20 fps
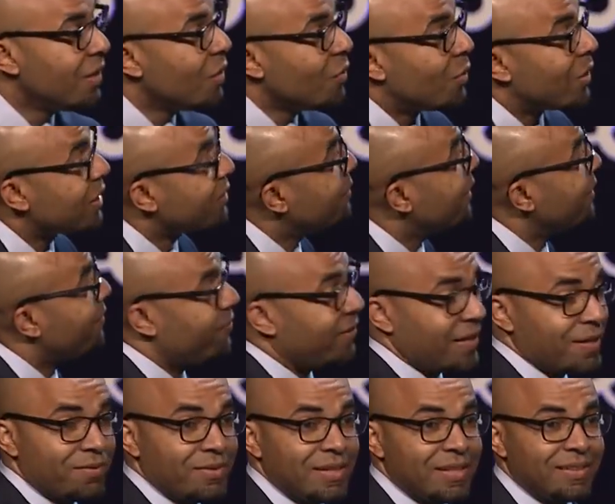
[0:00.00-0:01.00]
One of my
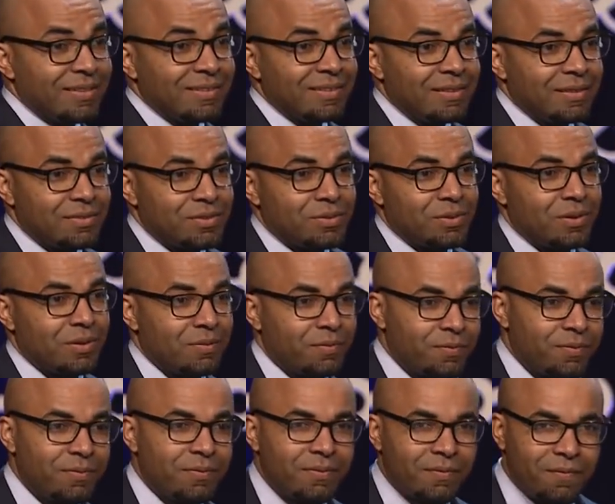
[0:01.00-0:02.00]
favorite sort
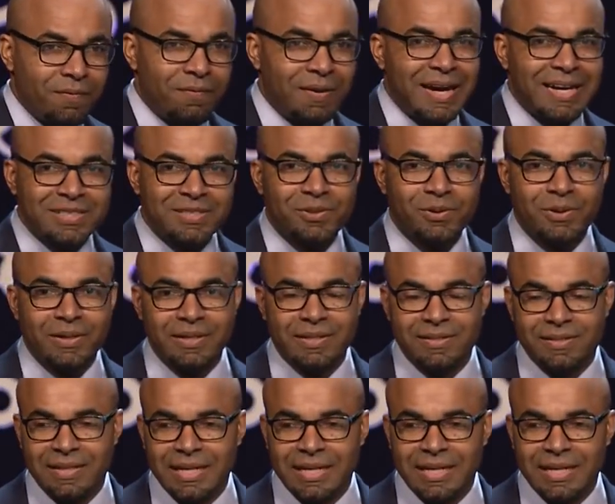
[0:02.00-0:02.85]
of factoids,